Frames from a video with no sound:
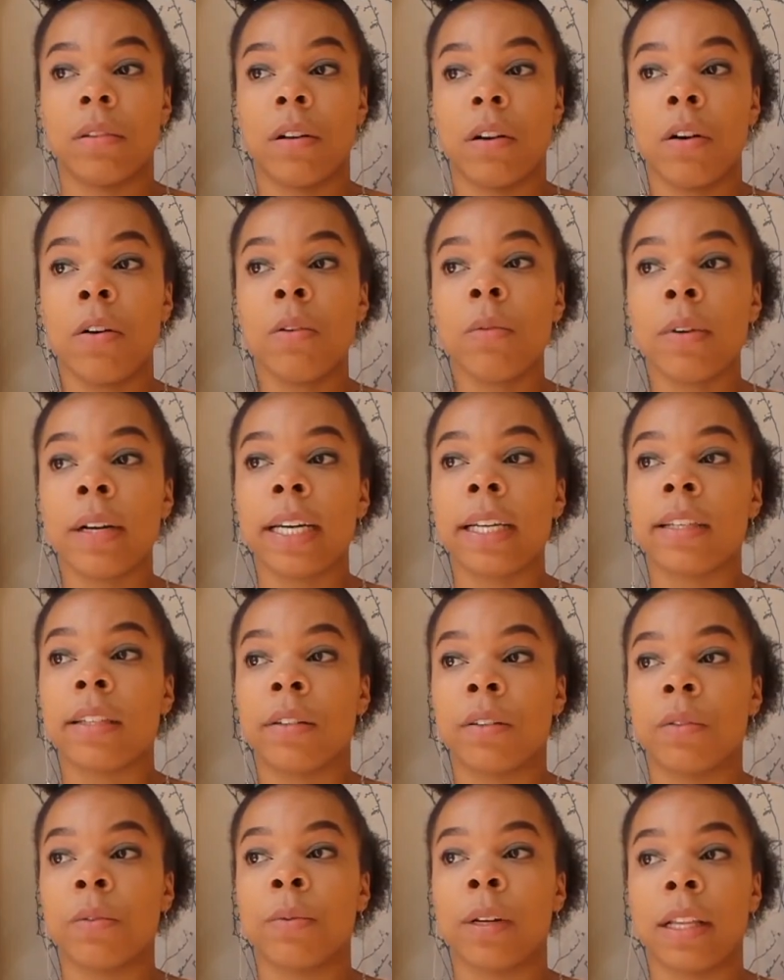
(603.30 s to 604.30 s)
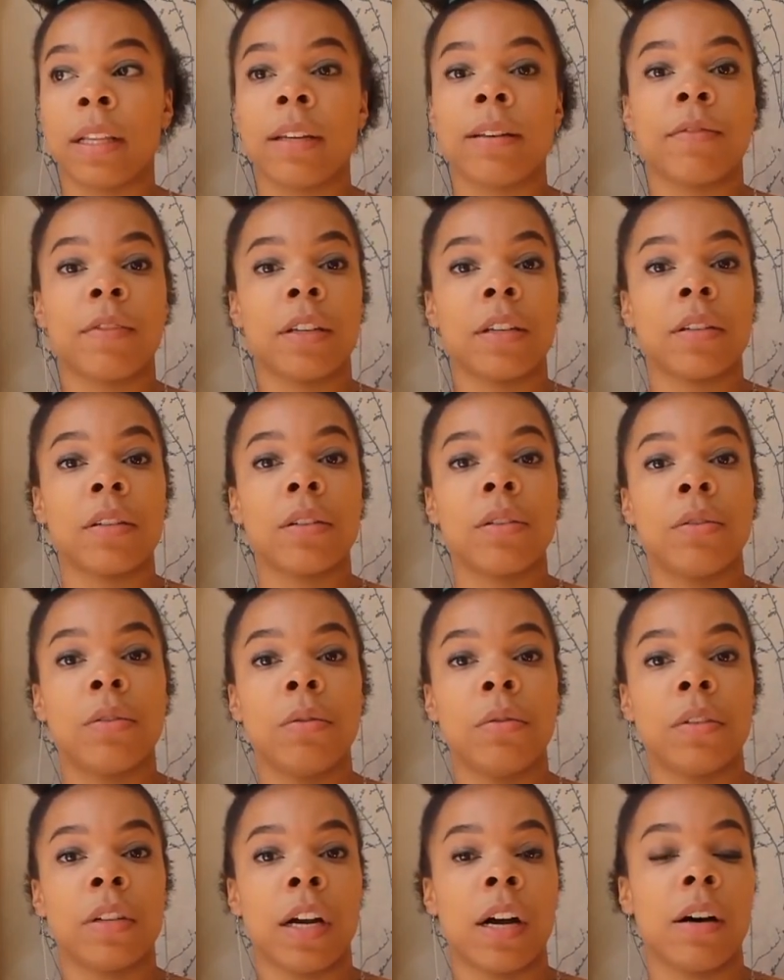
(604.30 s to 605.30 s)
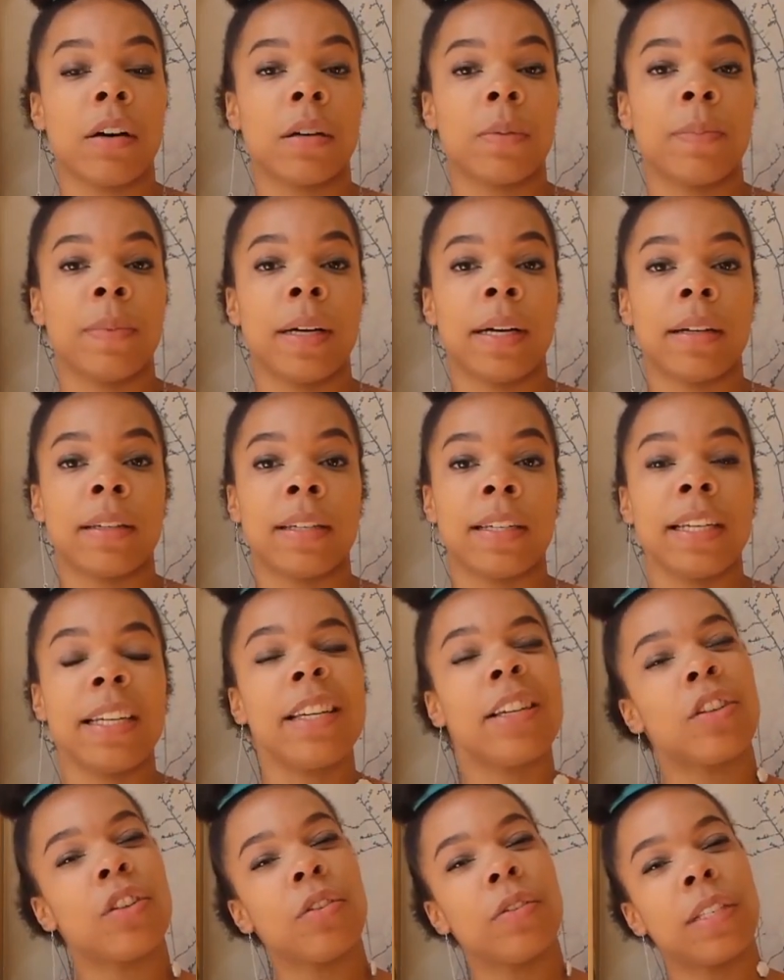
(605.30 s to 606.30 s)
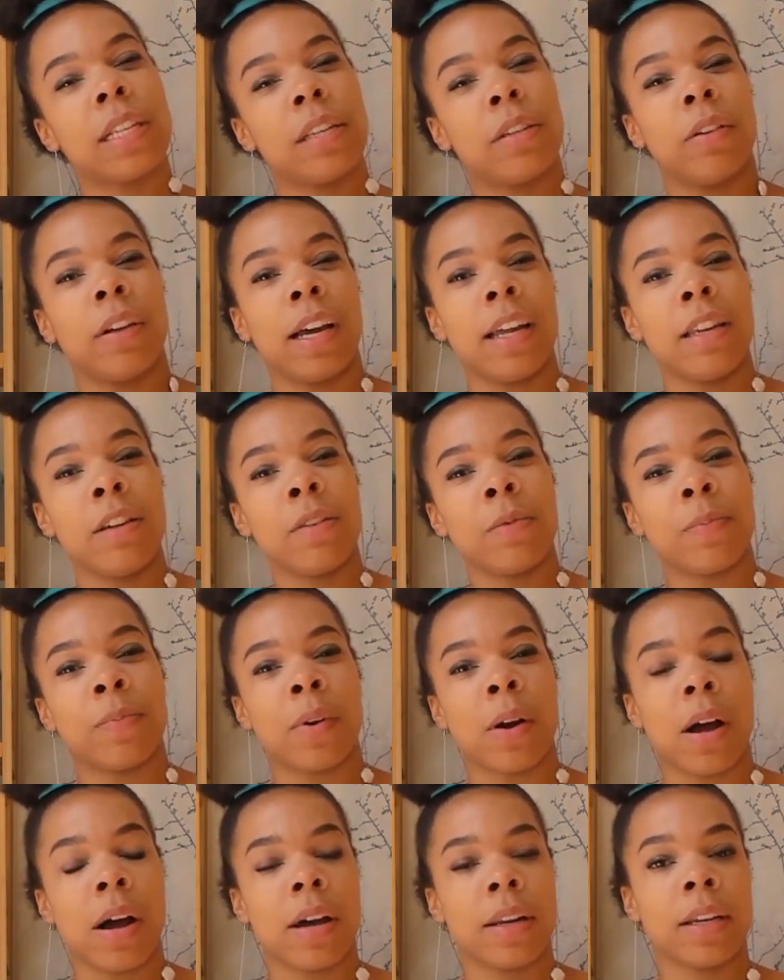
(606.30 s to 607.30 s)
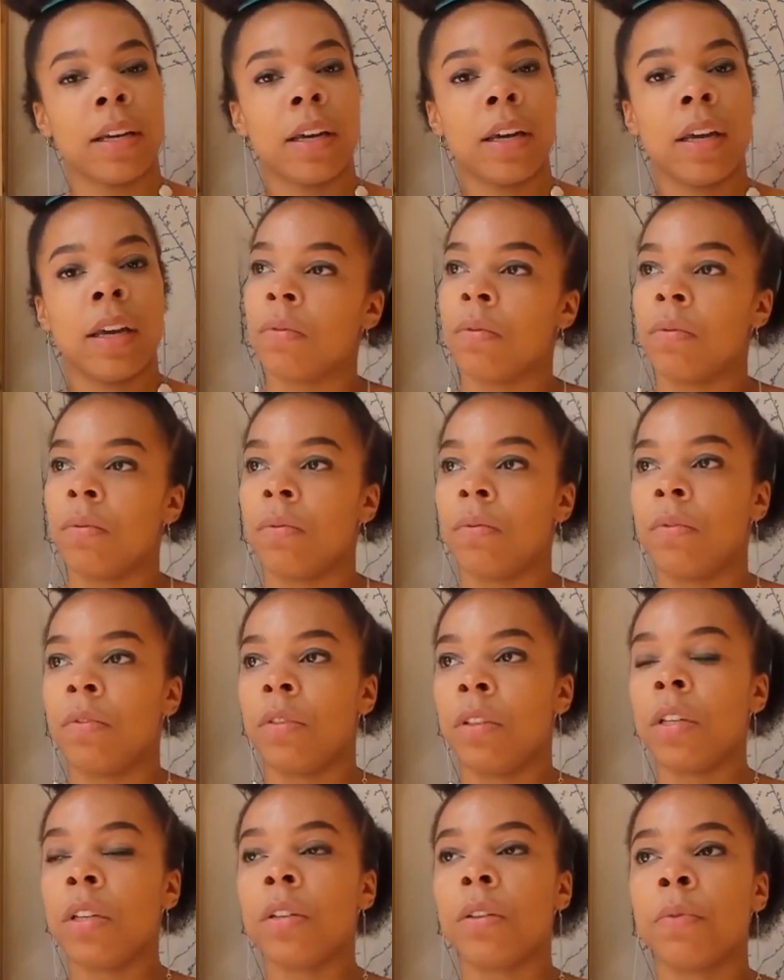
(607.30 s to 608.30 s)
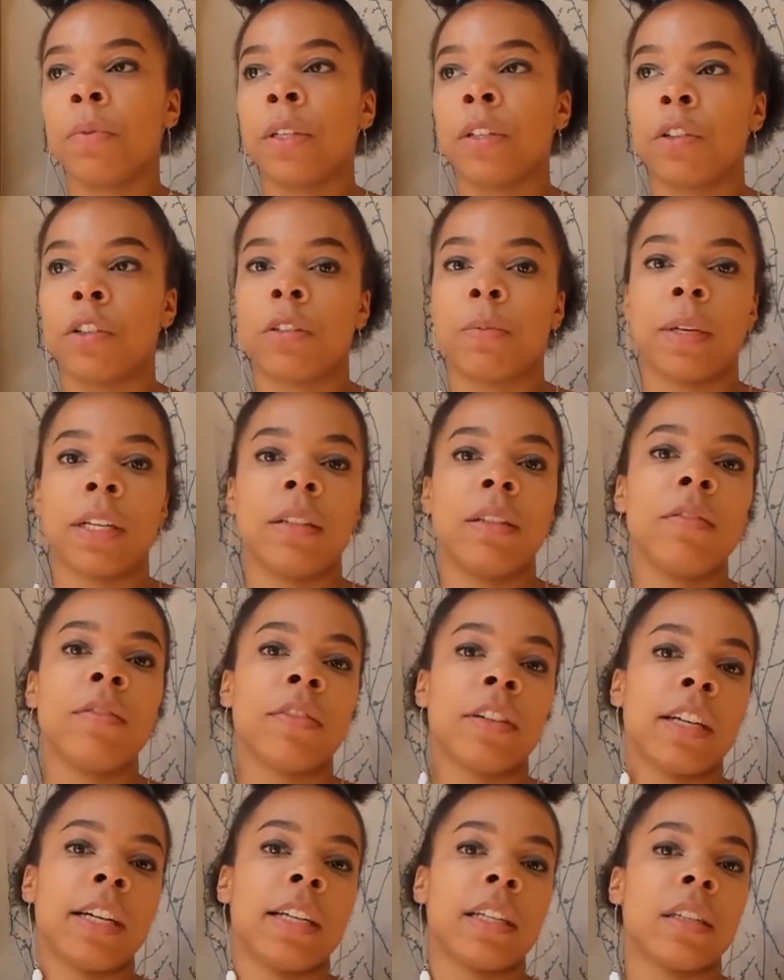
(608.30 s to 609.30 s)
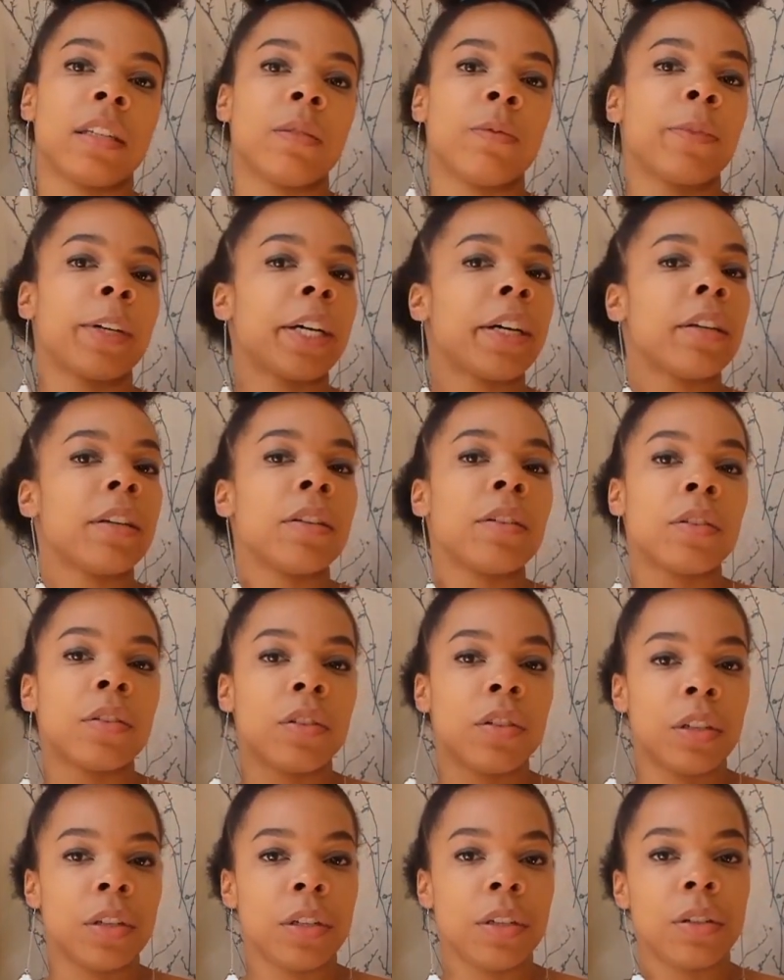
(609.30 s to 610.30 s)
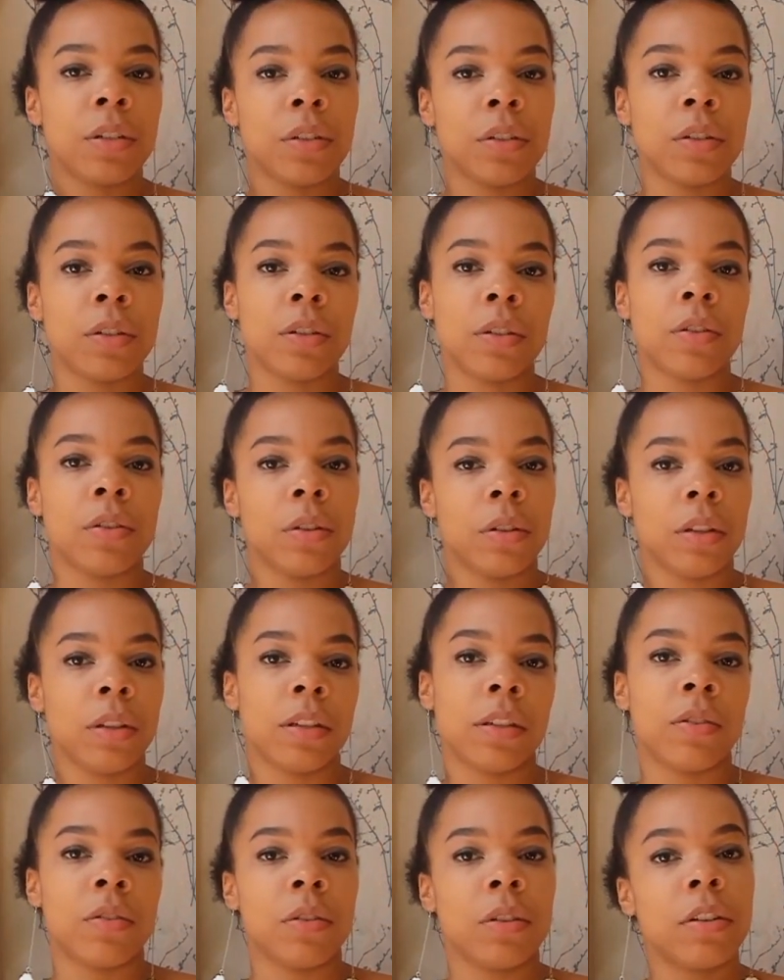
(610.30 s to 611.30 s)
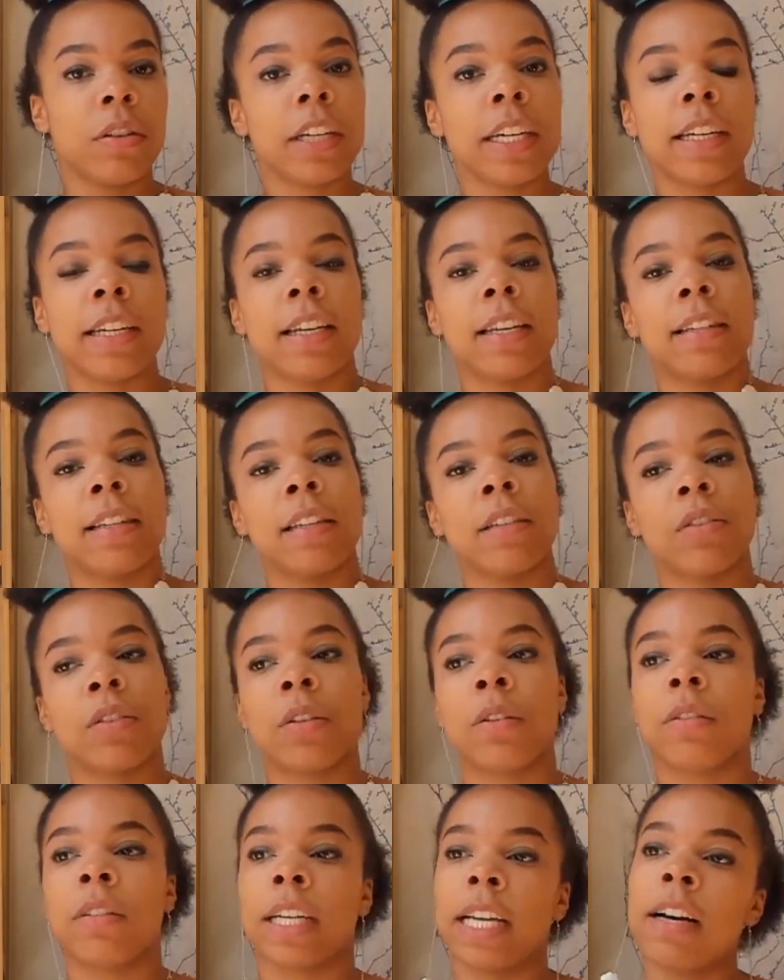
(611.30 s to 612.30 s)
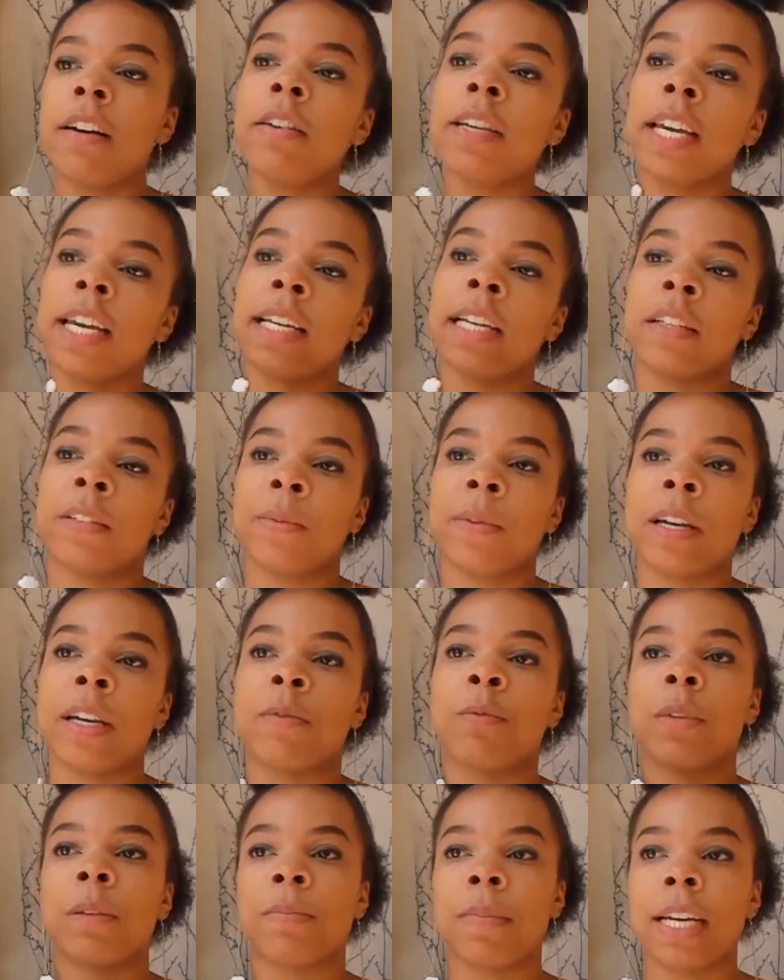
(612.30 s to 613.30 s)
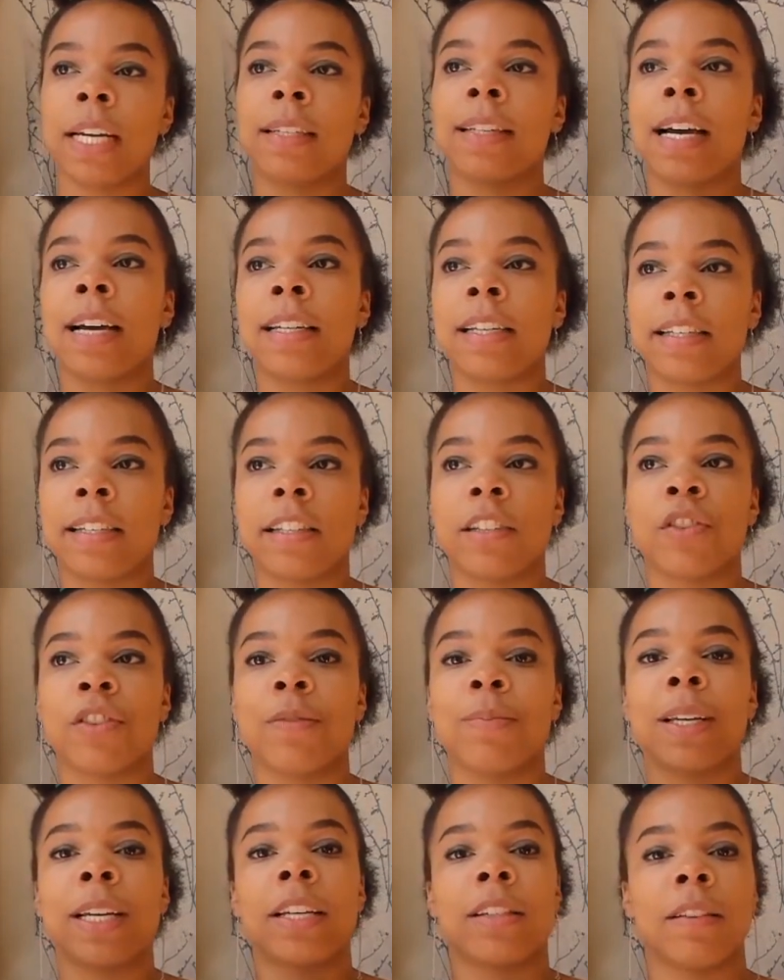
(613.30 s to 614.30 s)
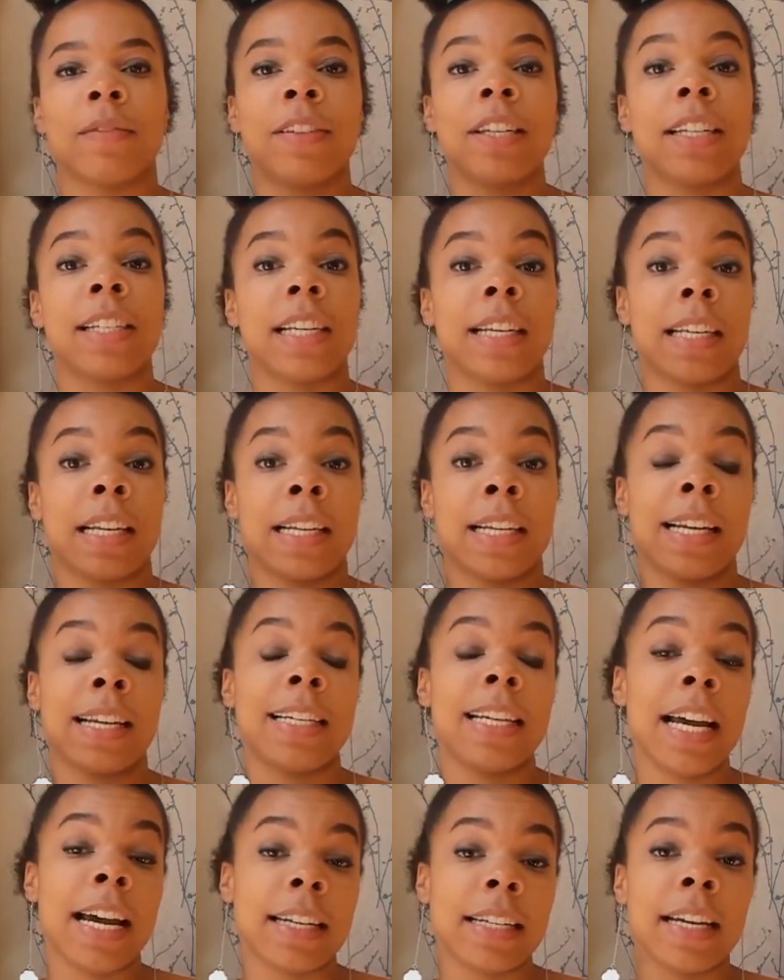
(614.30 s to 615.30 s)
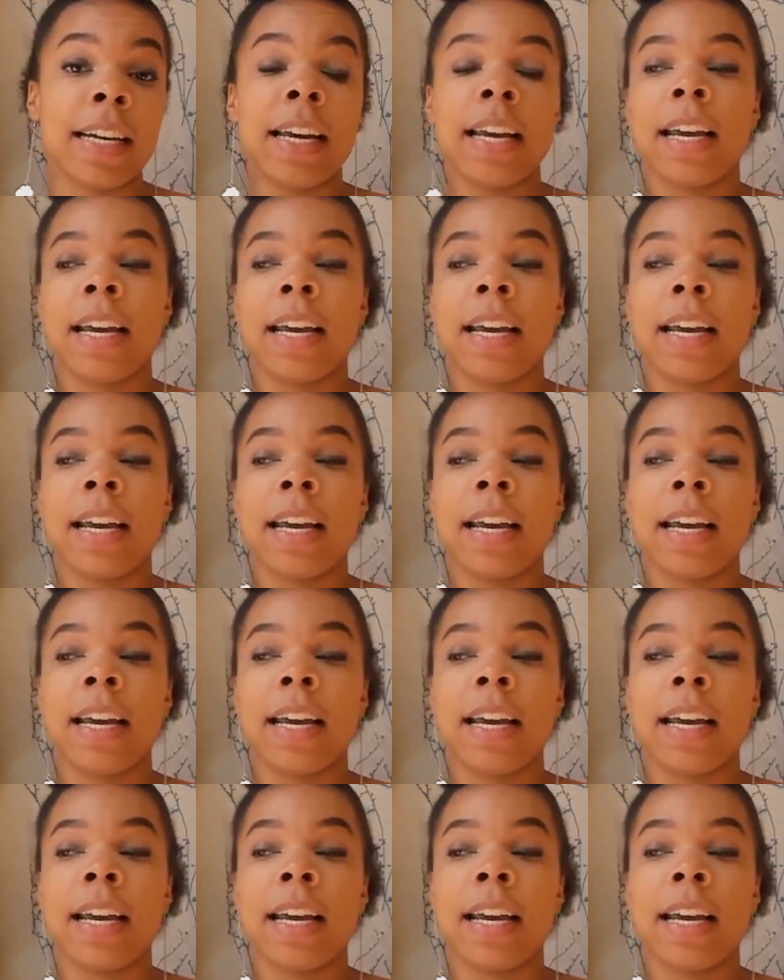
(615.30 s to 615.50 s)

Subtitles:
always relevant to talk about the issues that you had in the prod. You know, retrospectively, it's fun to look at it and to go like, oh yeah, that's right, we made that decision because of this, that.